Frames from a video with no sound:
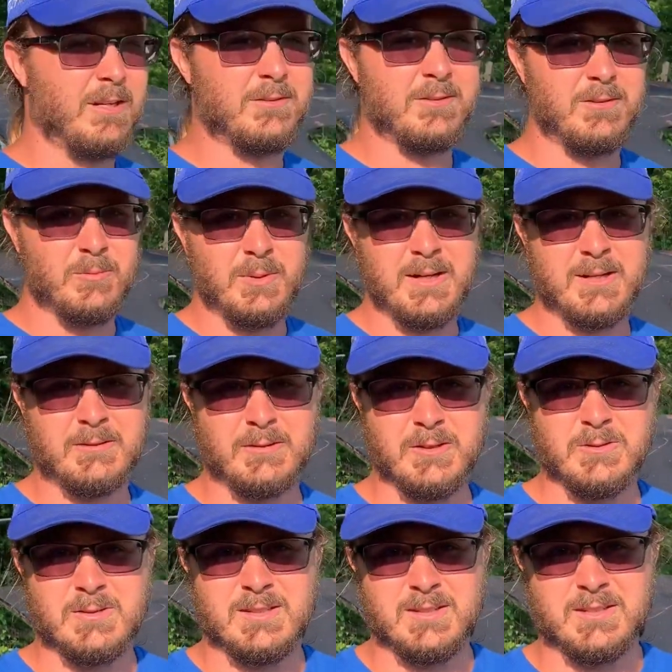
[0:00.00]
through the back
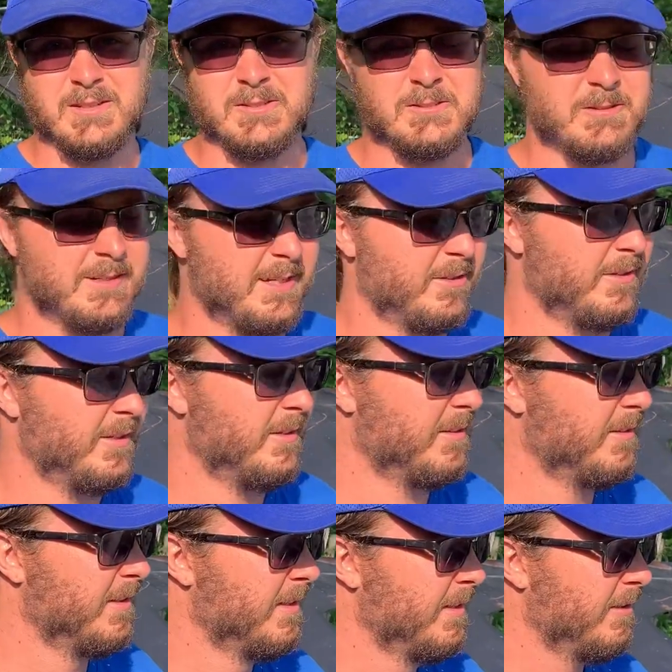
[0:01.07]
roads in the country out here,
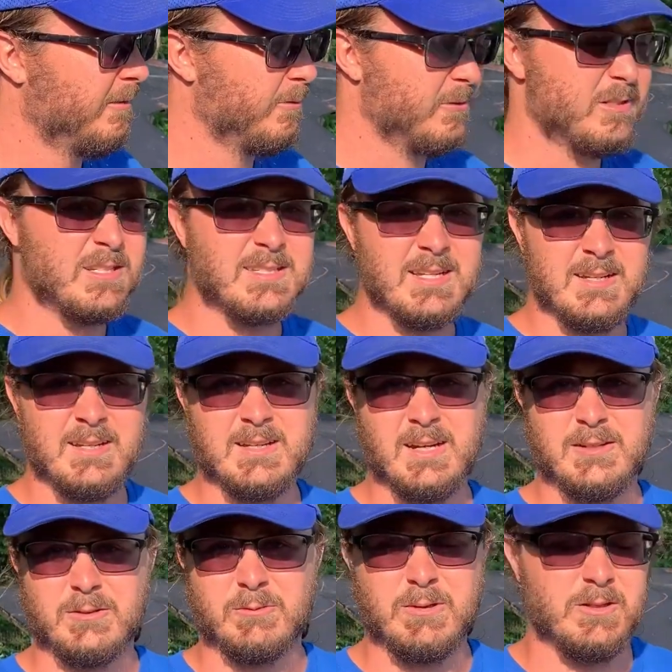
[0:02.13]
or just any
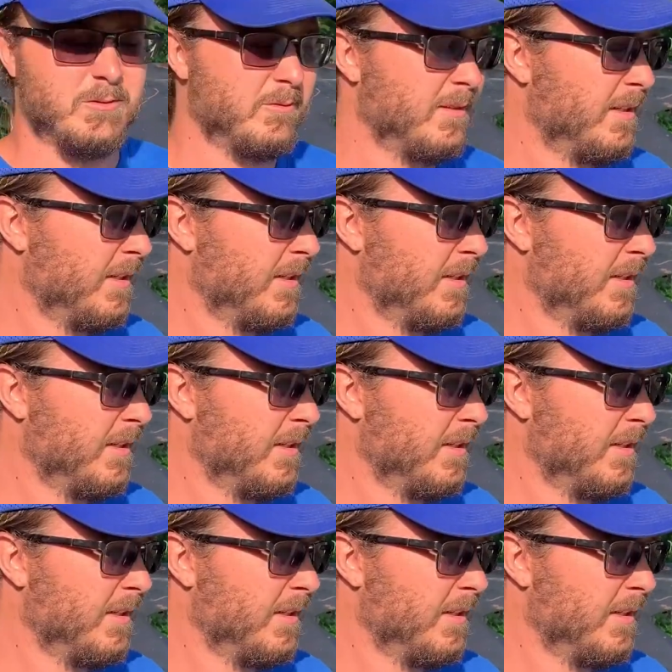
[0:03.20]
kind of road.